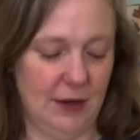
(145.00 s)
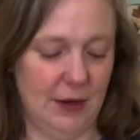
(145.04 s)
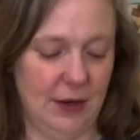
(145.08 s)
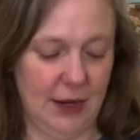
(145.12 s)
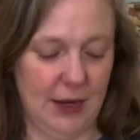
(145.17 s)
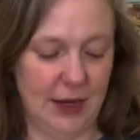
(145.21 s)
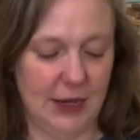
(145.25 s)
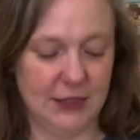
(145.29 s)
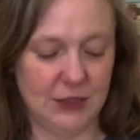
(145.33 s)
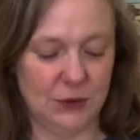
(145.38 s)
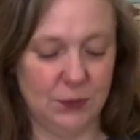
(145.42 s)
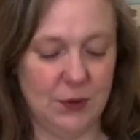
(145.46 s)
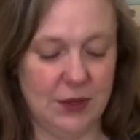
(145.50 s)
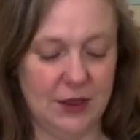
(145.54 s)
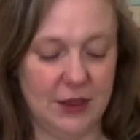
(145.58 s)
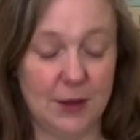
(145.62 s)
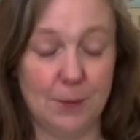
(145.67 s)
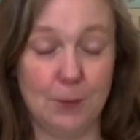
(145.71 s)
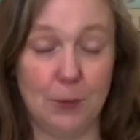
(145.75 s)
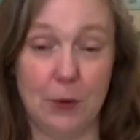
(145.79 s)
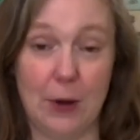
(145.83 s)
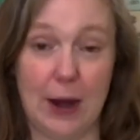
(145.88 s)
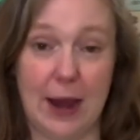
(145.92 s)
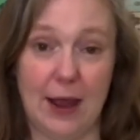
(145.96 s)
is with the
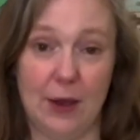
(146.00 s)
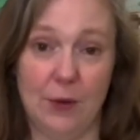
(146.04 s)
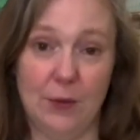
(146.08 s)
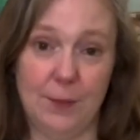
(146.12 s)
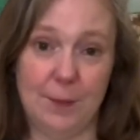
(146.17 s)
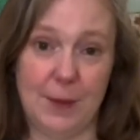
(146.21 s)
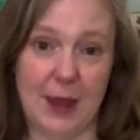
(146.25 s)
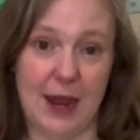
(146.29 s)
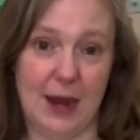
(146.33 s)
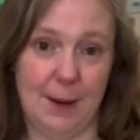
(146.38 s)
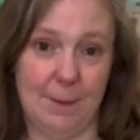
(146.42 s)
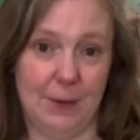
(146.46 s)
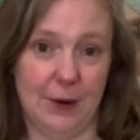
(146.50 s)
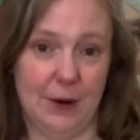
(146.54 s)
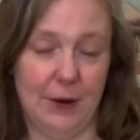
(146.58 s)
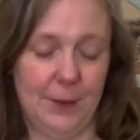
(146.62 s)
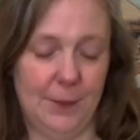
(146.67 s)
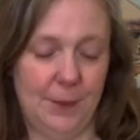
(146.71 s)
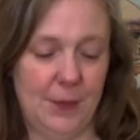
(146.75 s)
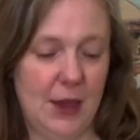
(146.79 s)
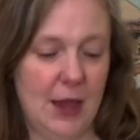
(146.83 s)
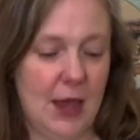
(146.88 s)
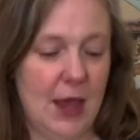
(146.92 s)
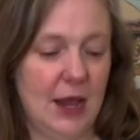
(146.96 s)
brown paper.
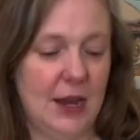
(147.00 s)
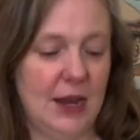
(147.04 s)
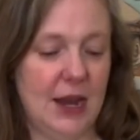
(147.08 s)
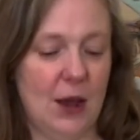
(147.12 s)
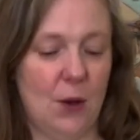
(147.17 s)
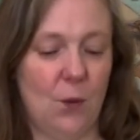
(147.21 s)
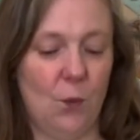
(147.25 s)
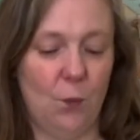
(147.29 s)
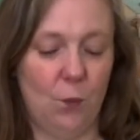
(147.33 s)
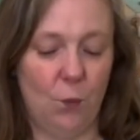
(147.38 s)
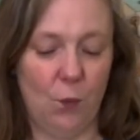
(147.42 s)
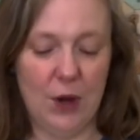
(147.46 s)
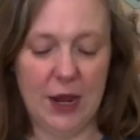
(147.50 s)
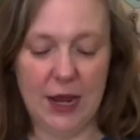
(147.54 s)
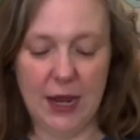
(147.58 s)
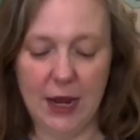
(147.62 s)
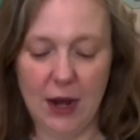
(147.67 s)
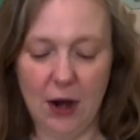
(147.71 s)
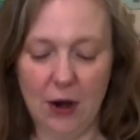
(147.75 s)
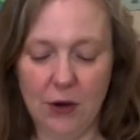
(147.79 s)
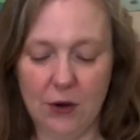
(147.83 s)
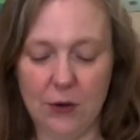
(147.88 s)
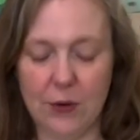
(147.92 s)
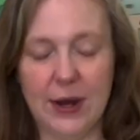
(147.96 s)
Now we
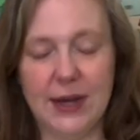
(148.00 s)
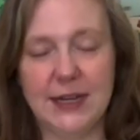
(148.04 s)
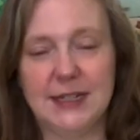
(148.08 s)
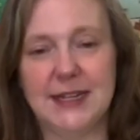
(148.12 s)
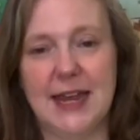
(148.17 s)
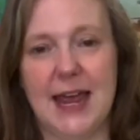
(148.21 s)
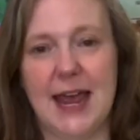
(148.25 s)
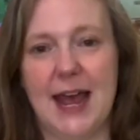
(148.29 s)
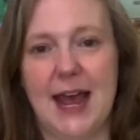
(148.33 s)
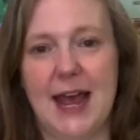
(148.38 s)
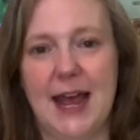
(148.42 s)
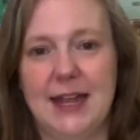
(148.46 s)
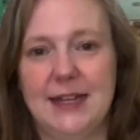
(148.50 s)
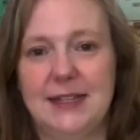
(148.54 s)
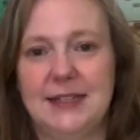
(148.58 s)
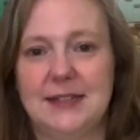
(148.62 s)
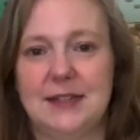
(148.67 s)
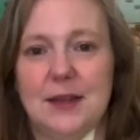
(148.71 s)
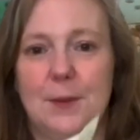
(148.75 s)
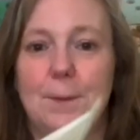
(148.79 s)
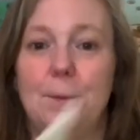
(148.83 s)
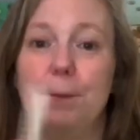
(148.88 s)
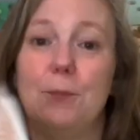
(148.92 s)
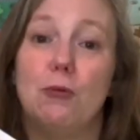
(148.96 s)
are going to add
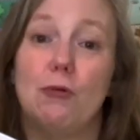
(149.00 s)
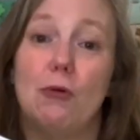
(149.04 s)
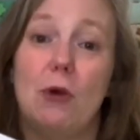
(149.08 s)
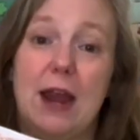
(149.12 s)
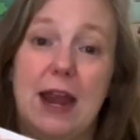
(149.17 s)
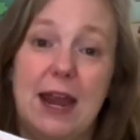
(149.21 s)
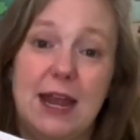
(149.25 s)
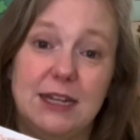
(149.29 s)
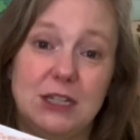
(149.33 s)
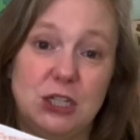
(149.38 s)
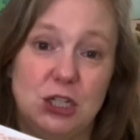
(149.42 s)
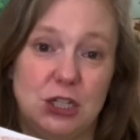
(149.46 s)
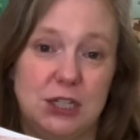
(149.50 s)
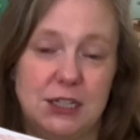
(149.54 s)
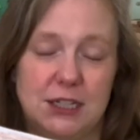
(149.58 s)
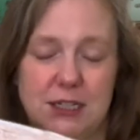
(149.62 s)
some branches,